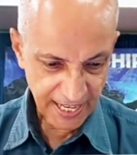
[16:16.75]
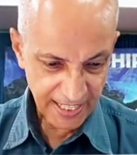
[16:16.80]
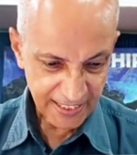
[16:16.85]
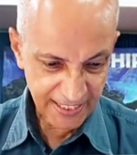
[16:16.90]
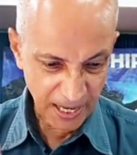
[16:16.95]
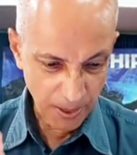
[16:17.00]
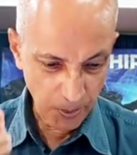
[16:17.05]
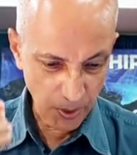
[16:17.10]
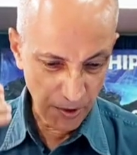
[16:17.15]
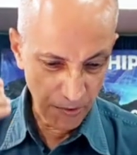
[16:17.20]

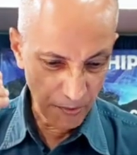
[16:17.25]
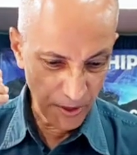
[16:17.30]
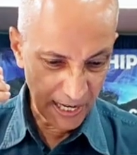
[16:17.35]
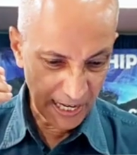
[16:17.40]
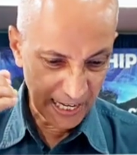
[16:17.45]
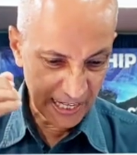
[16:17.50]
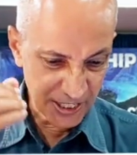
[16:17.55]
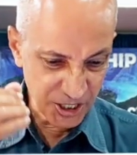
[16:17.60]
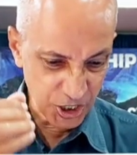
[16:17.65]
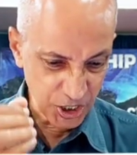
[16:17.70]
They were
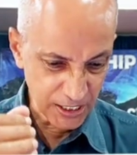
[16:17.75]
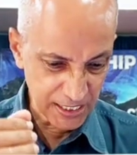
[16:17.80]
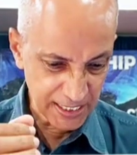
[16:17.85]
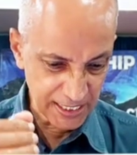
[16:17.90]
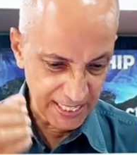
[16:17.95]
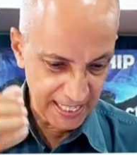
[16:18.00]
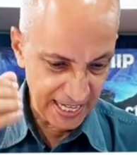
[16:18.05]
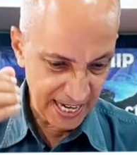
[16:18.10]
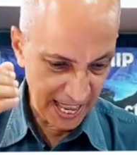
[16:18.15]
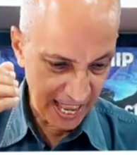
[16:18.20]
religious
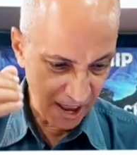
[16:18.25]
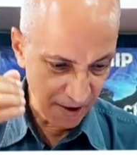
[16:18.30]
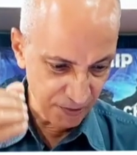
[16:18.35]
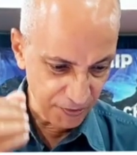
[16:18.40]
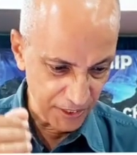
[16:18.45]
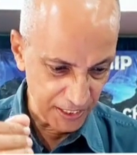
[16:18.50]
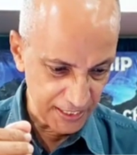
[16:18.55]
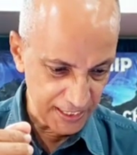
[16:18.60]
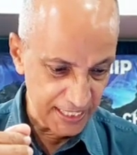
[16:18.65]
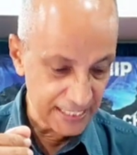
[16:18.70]
in
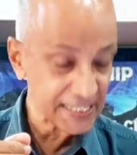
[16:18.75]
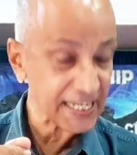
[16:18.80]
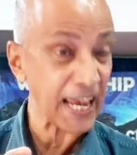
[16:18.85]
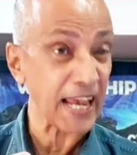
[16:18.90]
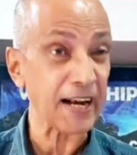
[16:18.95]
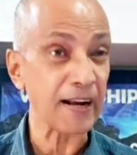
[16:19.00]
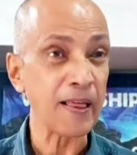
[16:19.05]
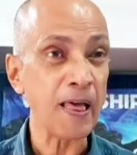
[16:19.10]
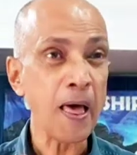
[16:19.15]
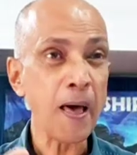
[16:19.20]
every
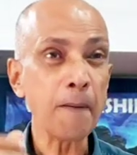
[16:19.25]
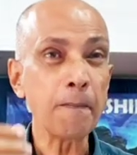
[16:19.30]
detail,